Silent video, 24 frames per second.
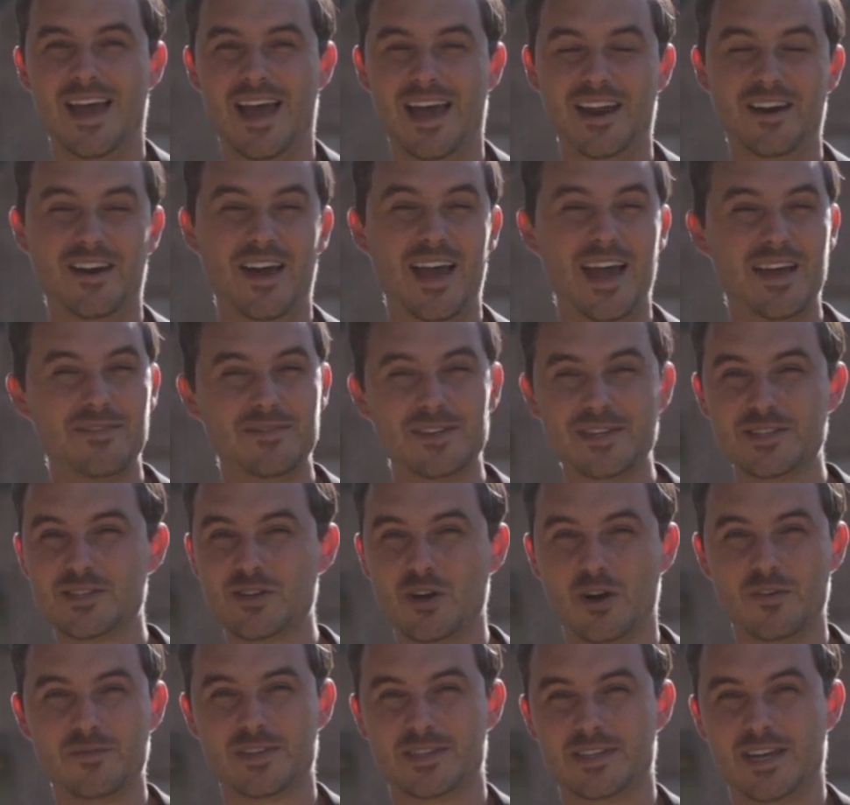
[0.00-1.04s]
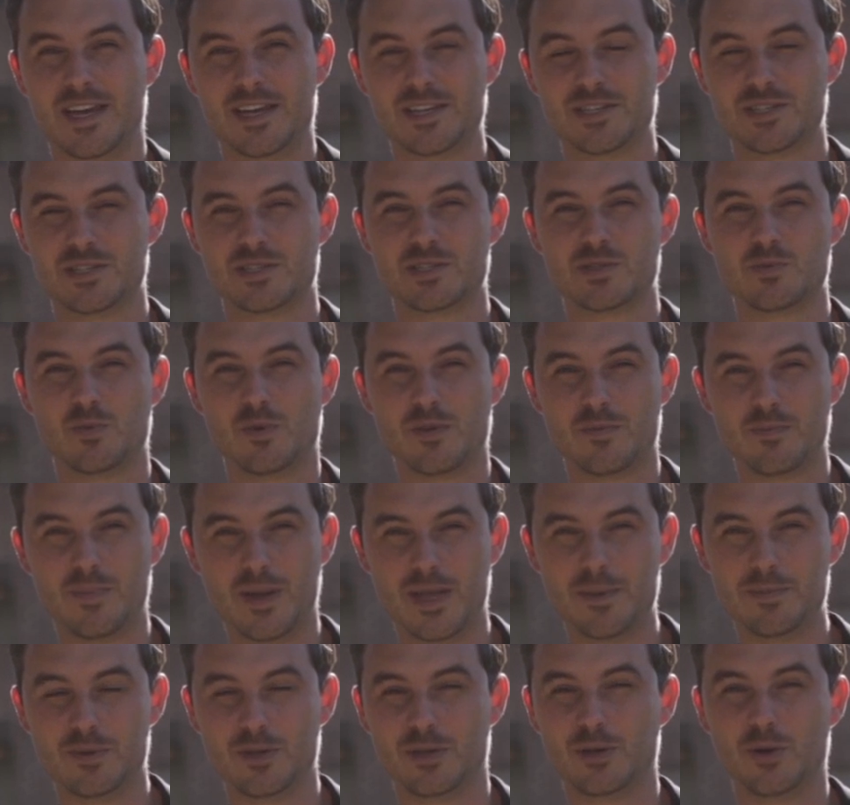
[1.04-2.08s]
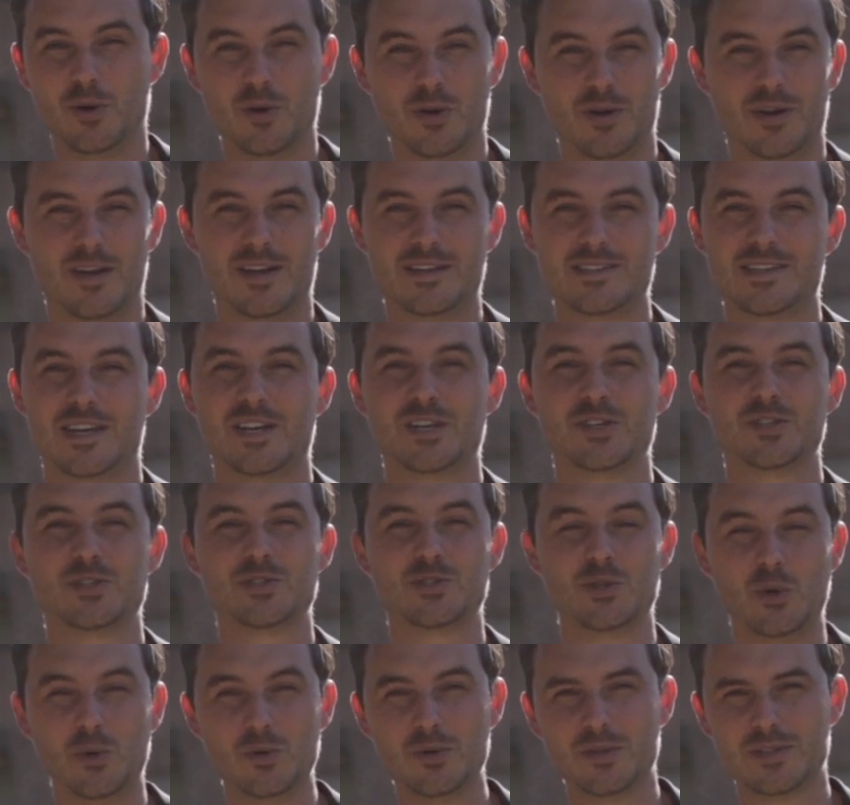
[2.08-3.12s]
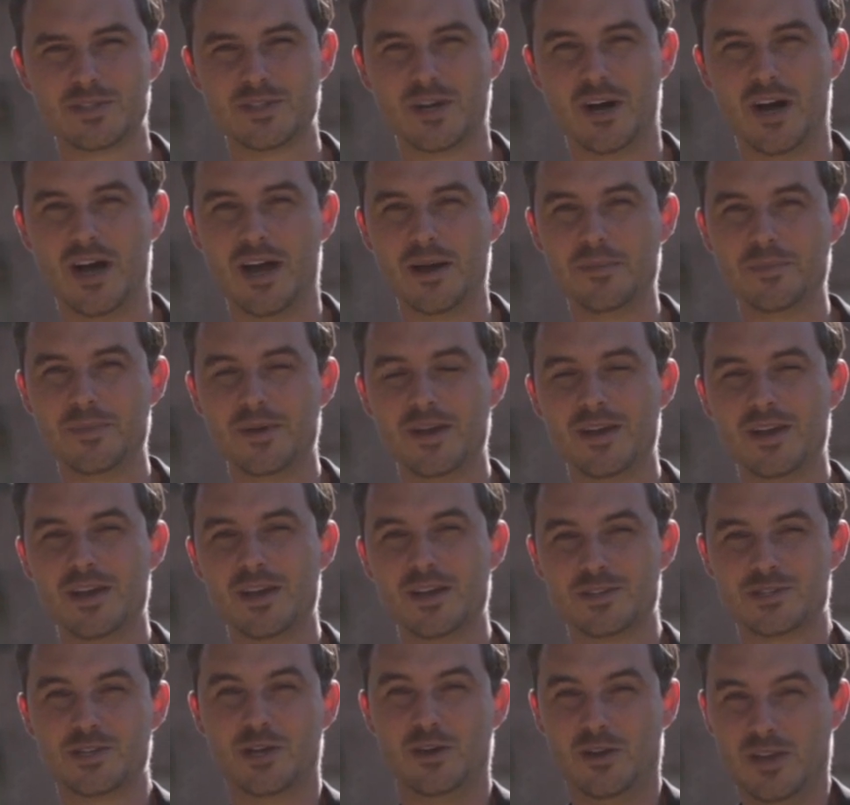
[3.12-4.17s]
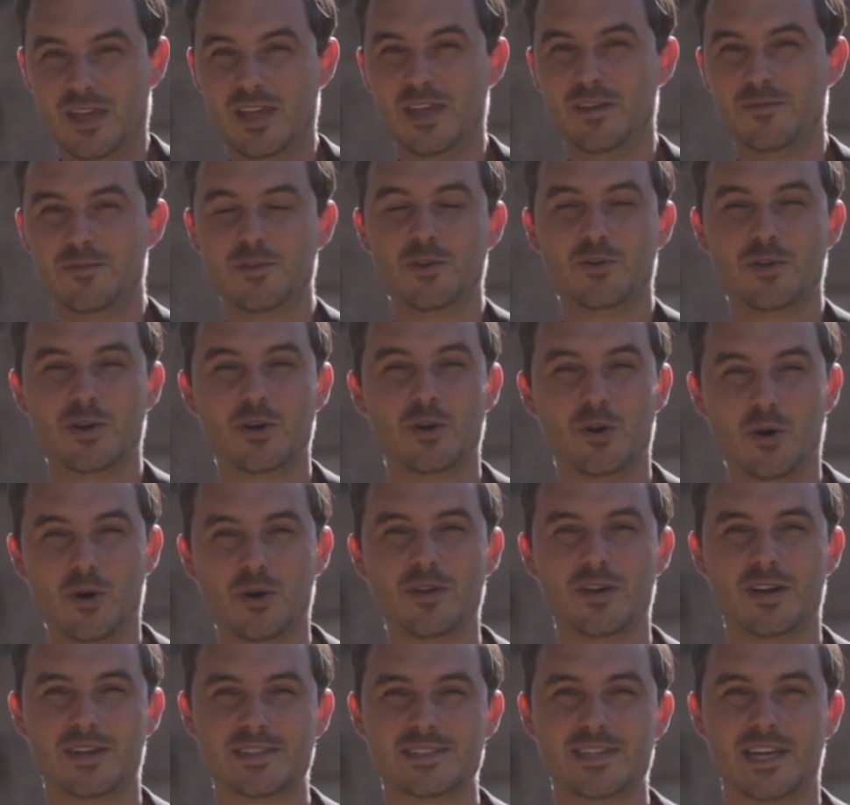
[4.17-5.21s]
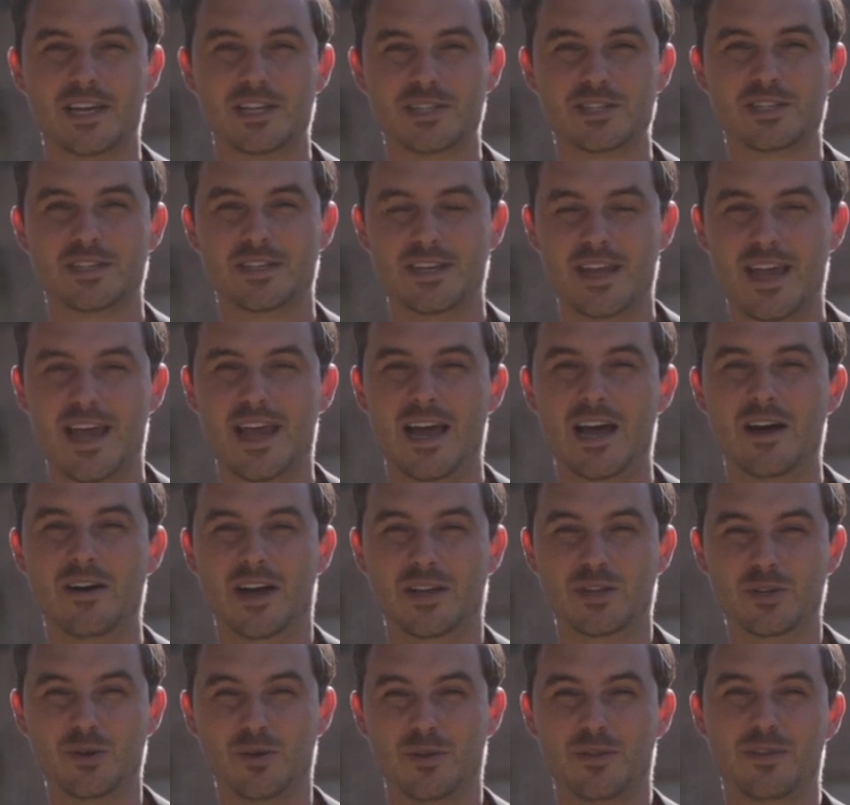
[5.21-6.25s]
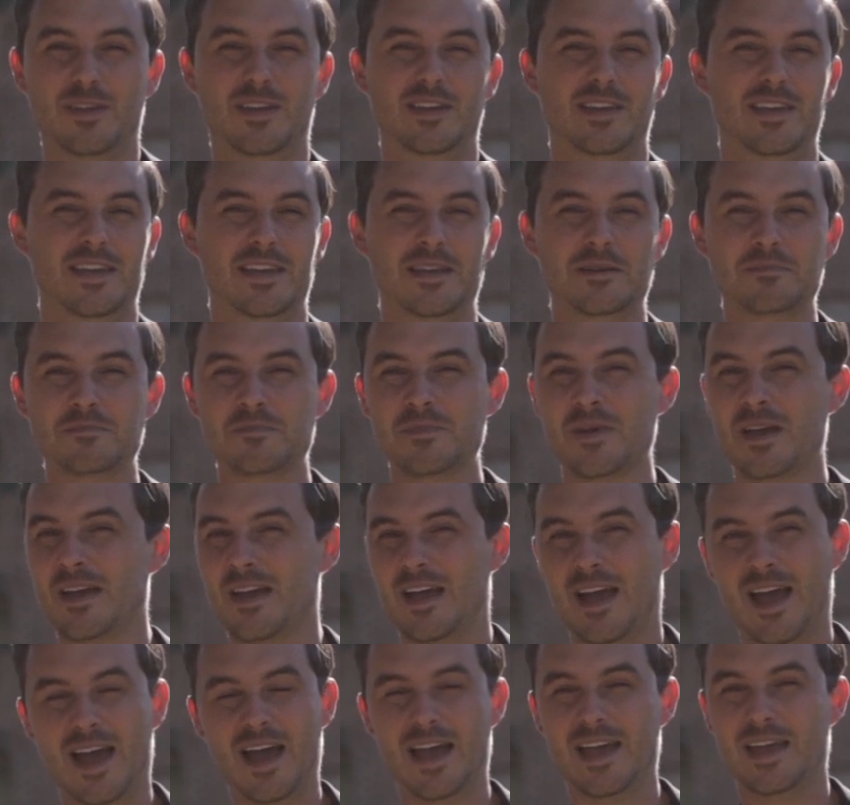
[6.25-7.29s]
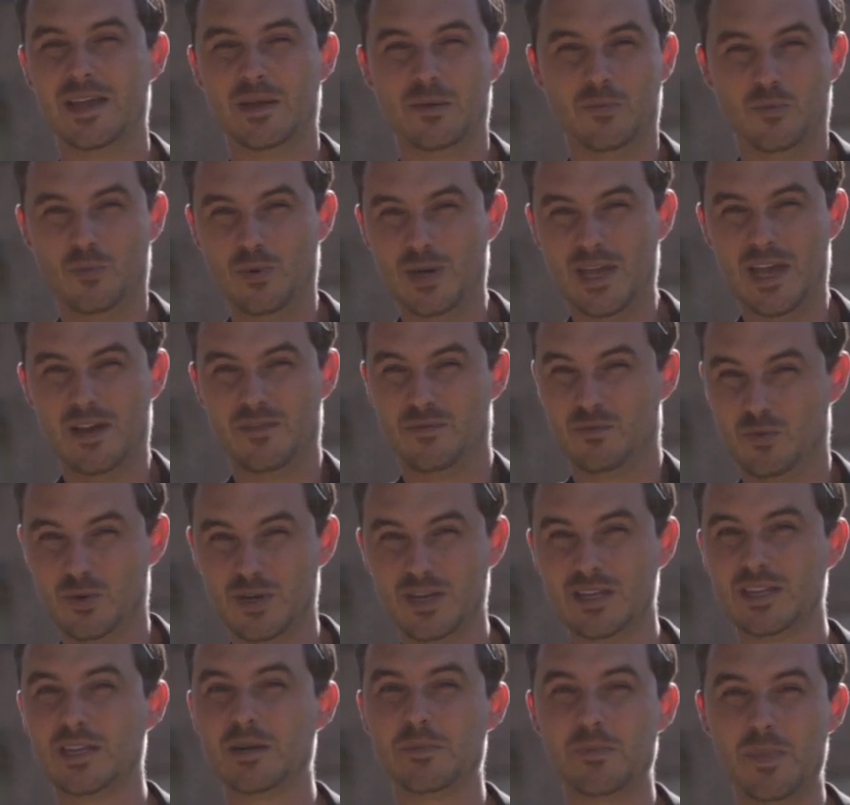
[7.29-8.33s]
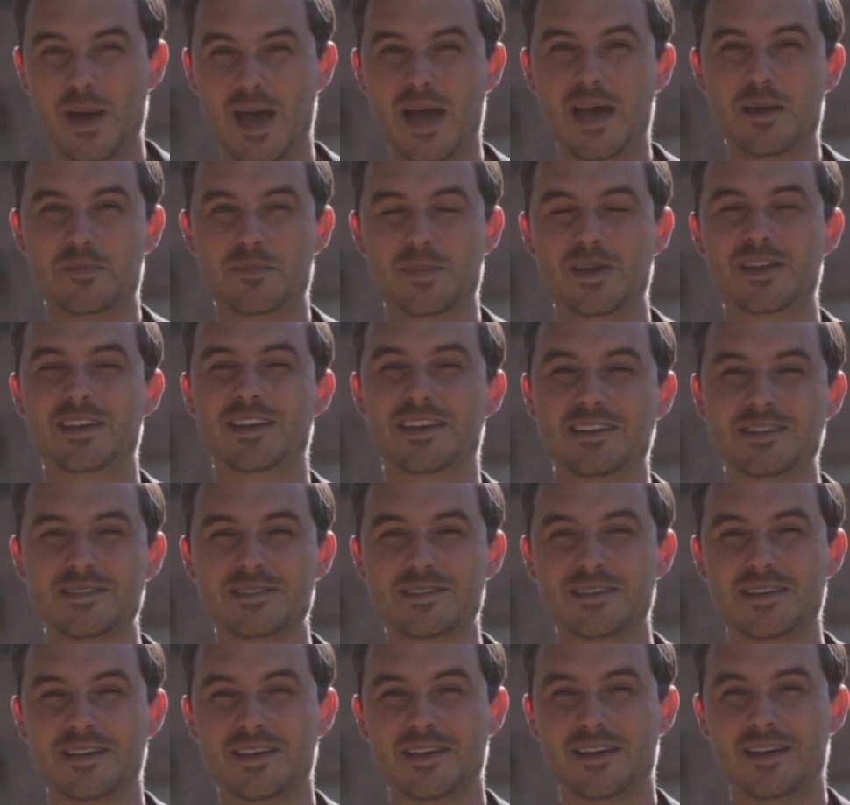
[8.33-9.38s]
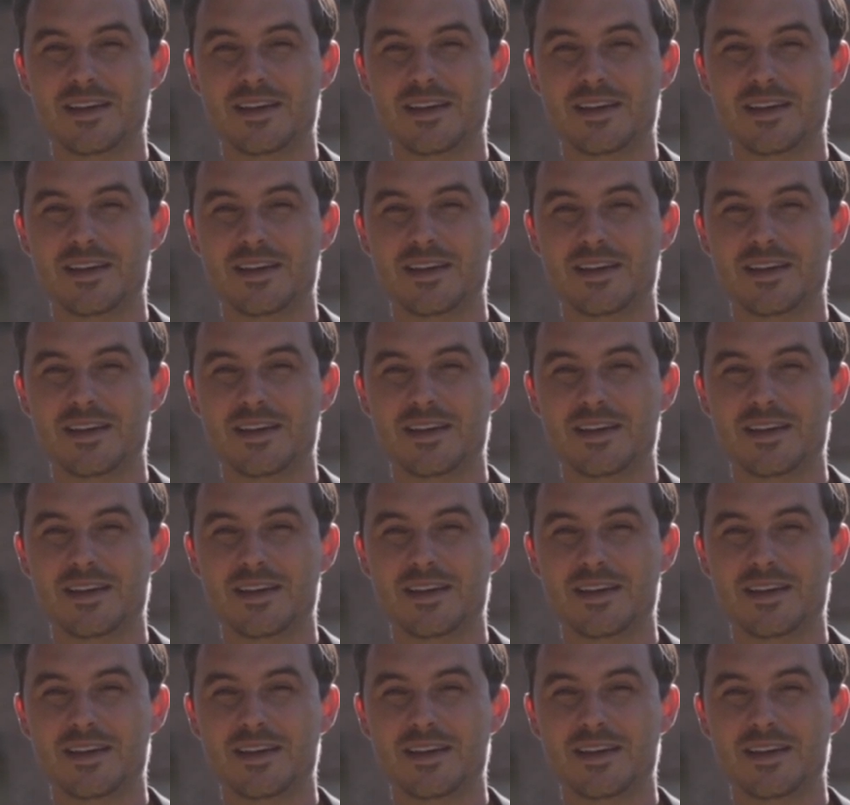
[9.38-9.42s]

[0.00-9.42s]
And I have these conversations with people in organisations all the time. So if you're in an organisation now and you're thinking, hey, we have really bad meetings,